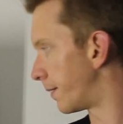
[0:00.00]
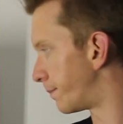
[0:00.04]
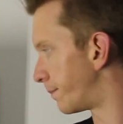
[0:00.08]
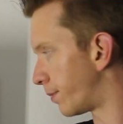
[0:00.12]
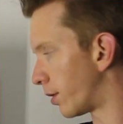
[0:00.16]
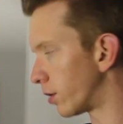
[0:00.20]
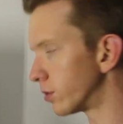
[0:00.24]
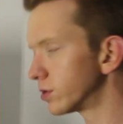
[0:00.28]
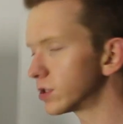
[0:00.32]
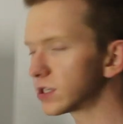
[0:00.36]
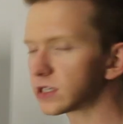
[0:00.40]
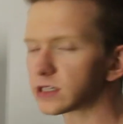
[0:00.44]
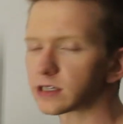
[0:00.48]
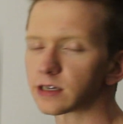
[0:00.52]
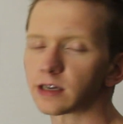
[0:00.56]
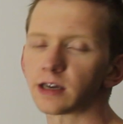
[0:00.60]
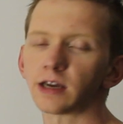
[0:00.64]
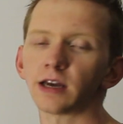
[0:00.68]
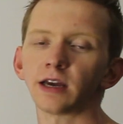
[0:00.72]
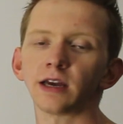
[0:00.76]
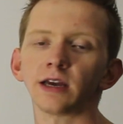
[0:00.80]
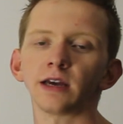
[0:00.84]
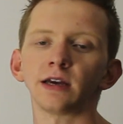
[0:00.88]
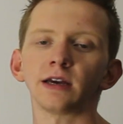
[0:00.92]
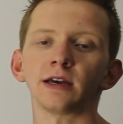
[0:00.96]
PONS.
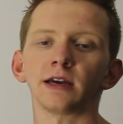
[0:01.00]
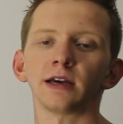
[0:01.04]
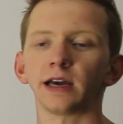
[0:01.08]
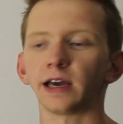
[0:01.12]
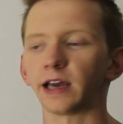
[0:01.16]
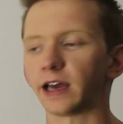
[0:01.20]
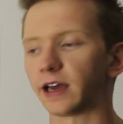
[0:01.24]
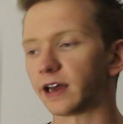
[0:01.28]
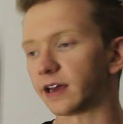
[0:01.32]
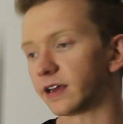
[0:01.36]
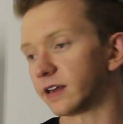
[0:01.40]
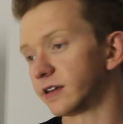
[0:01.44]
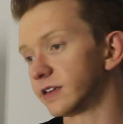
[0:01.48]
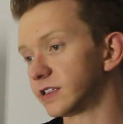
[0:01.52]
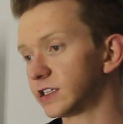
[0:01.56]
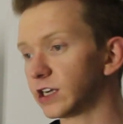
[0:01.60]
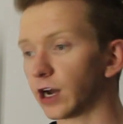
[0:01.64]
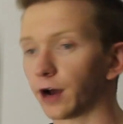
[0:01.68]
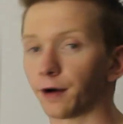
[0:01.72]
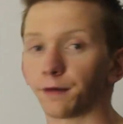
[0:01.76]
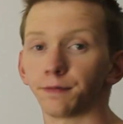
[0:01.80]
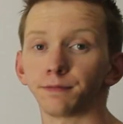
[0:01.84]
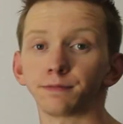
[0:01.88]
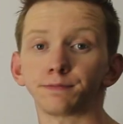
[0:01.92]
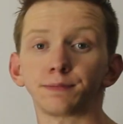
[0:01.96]
And
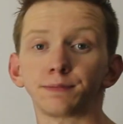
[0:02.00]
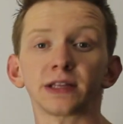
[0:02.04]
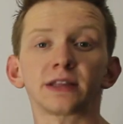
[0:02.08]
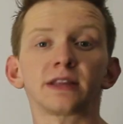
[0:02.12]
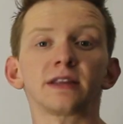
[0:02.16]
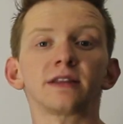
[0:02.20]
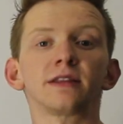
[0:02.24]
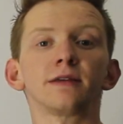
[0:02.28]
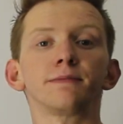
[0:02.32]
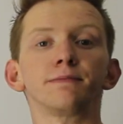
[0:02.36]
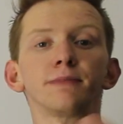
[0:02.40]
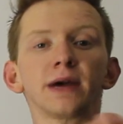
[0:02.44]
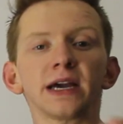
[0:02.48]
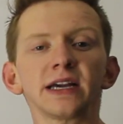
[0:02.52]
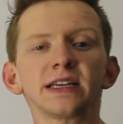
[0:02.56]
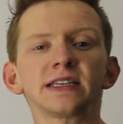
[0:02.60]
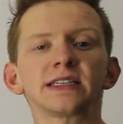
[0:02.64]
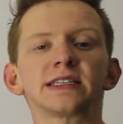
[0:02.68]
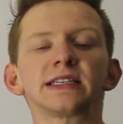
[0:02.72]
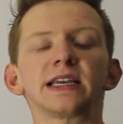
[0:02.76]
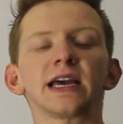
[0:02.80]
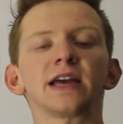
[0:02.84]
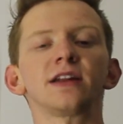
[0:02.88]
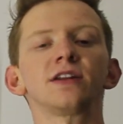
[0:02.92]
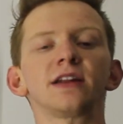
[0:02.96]
yeah, but the main
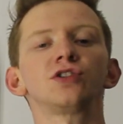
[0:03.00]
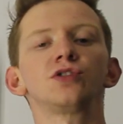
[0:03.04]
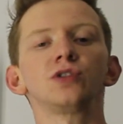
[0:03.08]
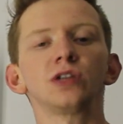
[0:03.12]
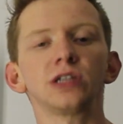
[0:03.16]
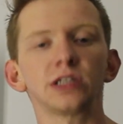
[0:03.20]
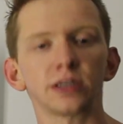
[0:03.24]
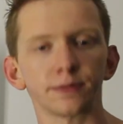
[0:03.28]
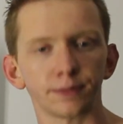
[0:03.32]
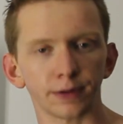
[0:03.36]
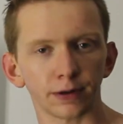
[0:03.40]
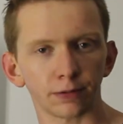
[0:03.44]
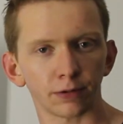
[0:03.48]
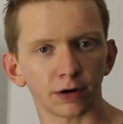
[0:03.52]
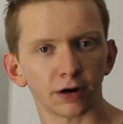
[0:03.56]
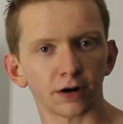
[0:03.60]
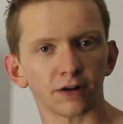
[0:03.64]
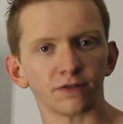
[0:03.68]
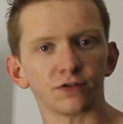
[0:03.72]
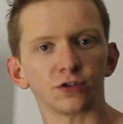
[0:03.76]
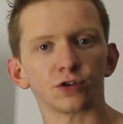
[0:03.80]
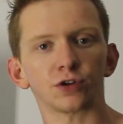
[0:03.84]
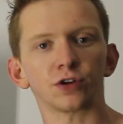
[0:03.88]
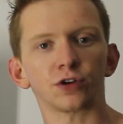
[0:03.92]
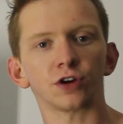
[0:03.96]
standard you need to be aware
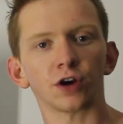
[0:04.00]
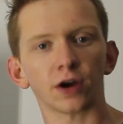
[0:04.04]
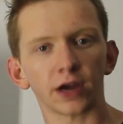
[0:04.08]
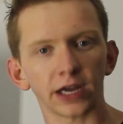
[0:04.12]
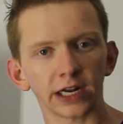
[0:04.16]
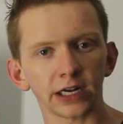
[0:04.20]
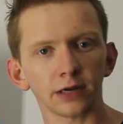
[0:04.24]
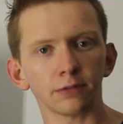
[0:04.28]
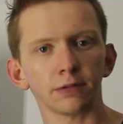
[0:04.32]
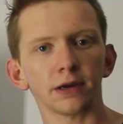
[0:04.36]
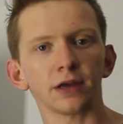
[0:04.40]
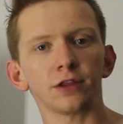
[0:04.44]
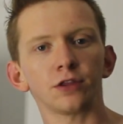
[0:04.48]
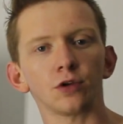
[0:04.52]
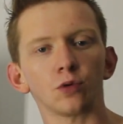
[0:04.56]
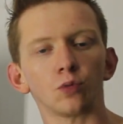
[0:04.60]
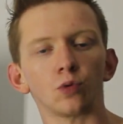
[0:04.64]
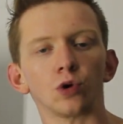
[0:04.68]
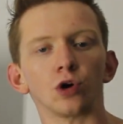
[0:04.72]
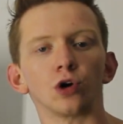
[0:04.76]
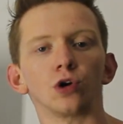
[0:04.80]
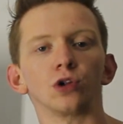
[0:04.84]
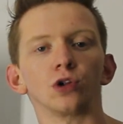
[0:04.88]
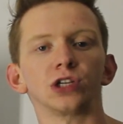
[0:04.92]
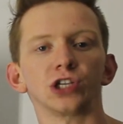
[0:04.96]
of, you can go anywhere in the
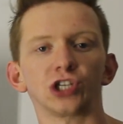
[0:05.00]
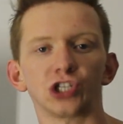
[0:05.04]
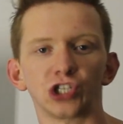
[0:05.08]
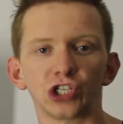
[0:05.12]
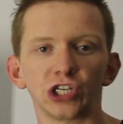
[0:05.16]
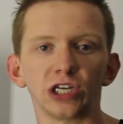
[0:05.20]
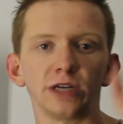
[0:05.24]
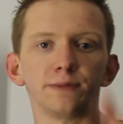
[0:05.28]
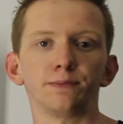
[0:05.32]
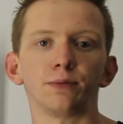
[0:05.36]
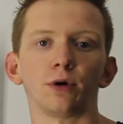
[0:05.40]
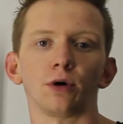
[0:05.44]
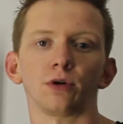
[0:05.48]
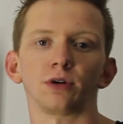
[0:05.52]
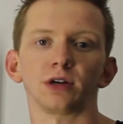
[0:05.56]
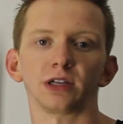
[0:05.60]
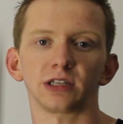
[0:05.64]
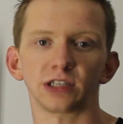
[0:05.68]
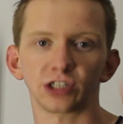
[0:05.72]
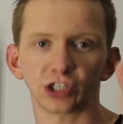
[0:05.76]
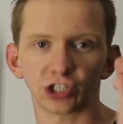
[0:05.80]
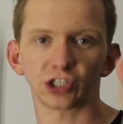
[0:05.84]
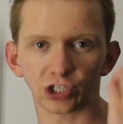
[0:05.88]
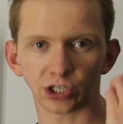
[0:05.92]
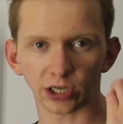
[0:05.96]
world, is GPON.
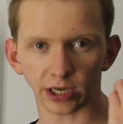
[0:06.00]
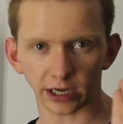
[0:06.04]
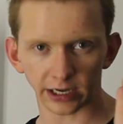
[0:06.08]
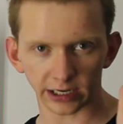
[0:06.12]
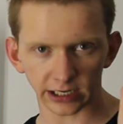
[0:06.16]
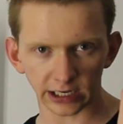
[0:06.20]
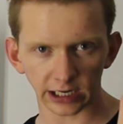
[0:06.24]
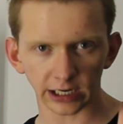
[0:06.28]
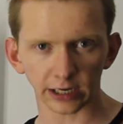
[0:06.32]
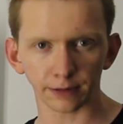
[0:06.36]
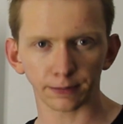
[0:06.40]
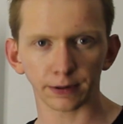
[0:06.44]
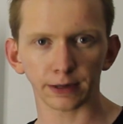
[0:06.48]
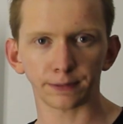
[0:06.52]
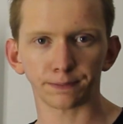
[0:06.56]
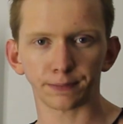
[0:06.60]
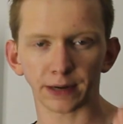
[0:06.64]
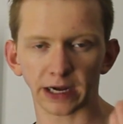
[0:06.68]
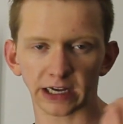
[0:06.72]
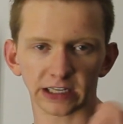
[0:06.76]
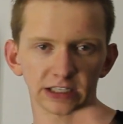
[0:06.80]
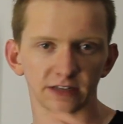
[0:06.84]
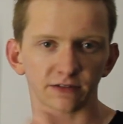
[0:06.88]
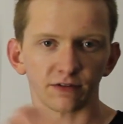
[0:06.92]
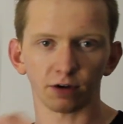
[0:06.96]
It's gigabit
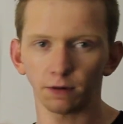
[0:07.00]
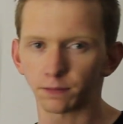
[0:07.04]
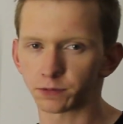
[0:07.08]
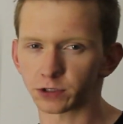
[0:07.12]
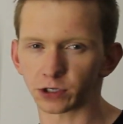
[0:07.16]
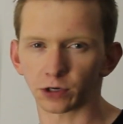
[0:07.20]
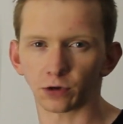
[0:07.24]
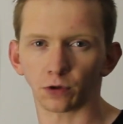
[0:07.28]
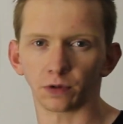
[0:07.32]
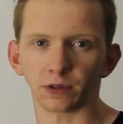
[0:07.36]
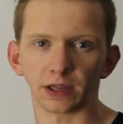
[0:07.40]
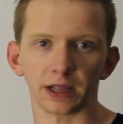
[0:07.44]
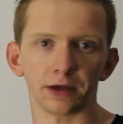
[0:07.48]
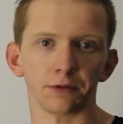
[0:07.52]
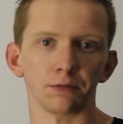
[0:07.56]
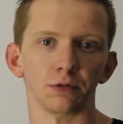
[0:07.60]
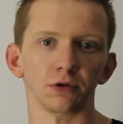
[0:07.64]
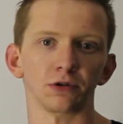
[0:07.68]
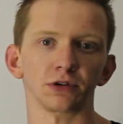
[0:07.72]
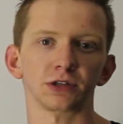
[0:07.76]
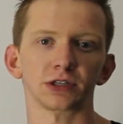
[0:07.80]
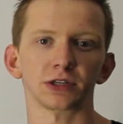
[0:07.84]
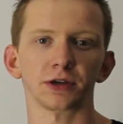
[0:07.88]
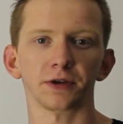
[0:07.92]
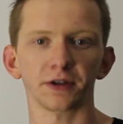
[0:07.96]
passive optical
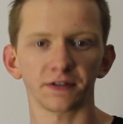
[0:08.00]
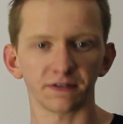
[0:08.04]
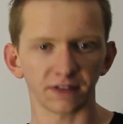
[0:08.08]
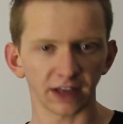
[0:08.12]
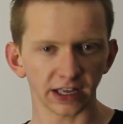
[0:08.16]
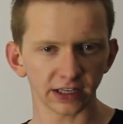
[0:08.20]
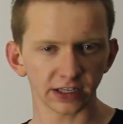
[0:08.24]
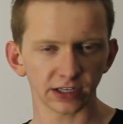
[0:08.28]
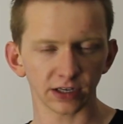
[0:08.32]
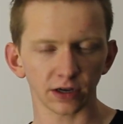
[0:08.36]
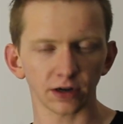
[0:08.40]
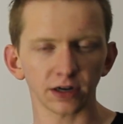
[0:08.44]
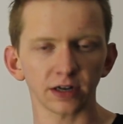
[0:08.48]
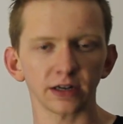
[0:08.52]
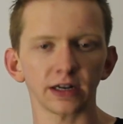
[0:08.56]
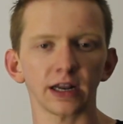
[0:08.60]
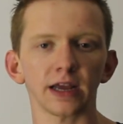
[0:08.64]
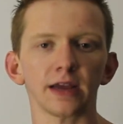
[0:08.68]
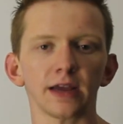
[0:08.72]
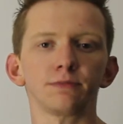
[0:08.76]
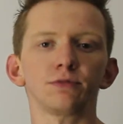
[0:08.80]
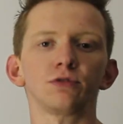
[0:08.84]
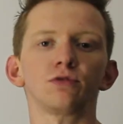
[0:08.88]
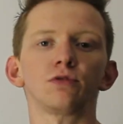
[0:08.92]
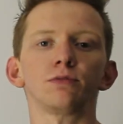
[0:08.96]
networks. If that's the only
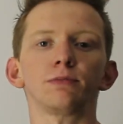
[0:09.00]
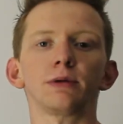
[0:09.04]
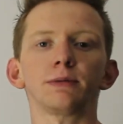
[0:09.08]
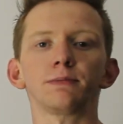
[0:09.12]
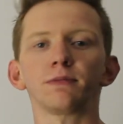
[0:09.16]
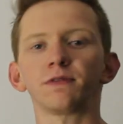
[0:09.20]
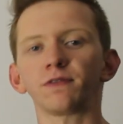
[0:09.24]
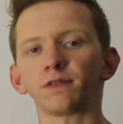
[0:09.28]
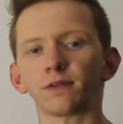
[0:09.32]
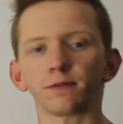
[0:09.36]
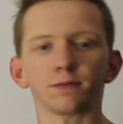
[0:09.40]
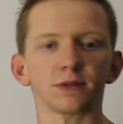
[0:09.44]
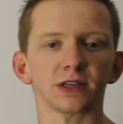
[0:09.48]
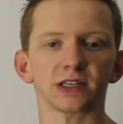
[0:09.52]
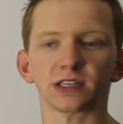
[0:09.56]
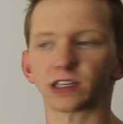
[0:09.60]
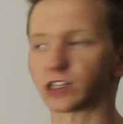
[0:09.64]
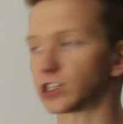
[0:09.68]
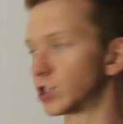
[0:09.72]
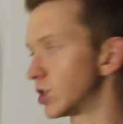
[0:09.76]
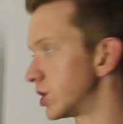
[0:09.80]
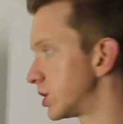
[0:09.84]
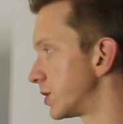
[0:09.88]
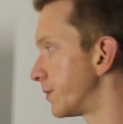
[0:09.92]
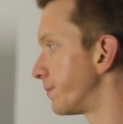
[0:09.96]
name you remember from this,
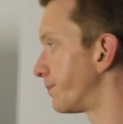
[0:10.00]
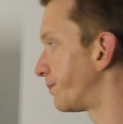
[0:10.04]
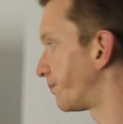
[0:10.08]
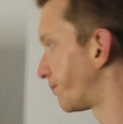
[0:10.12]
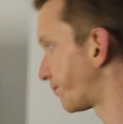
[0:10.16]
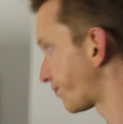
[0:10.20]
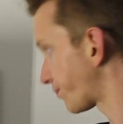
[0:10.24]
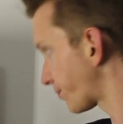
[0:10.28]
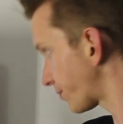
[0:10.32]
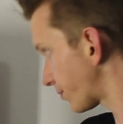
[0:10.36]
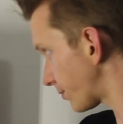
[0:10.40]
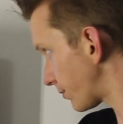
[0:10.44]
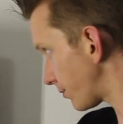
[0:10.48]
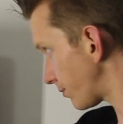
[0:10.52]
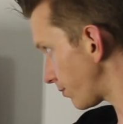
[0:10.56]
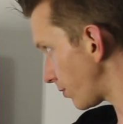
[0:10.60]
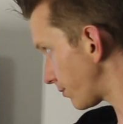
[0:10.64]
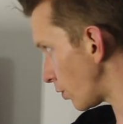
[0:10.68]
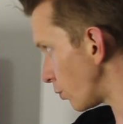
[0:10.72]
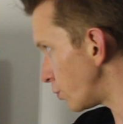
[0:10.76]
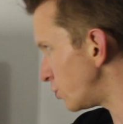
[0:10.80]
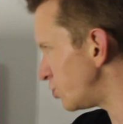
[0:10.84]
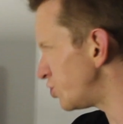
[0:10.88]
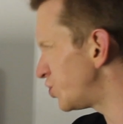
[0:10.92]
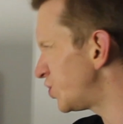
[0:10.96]
is just,
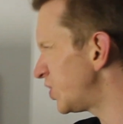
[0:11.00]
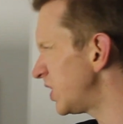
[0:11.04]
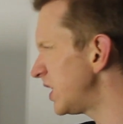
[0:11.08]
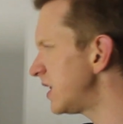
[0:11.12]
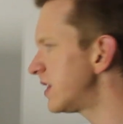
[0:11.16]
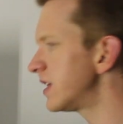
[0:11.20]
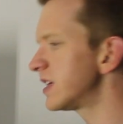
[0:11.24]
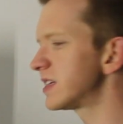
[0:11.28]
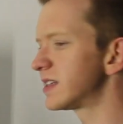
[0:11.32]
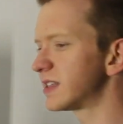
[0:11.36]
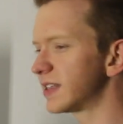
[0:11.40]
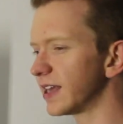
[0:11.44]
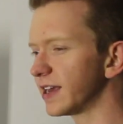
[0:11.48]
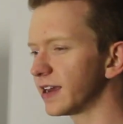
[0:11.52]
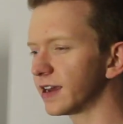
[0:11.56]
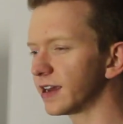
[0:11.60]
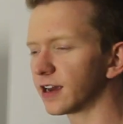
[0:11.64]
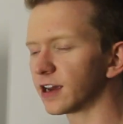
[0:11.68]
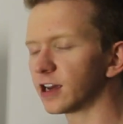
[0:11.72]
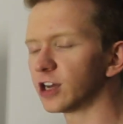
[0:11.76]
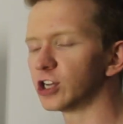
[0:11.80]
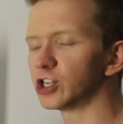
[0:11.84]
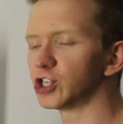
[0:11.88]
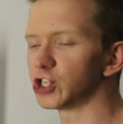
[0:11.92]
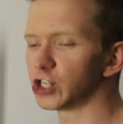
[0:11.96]
you see this,
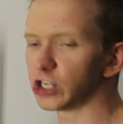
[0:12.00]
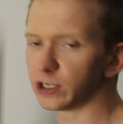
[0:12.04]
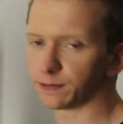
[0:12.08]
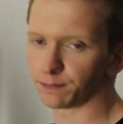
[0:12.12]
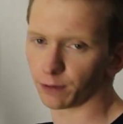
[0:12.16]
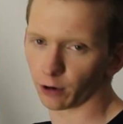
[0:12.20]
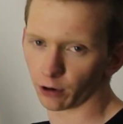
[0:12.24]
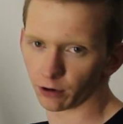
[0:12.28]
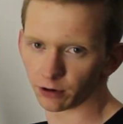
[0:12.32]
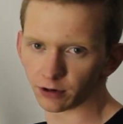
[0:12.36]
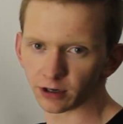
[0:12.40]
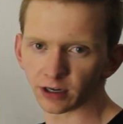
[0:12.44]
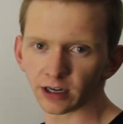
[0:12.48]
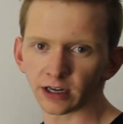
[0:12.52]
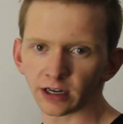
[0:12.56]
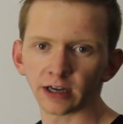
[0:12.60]
think GPON.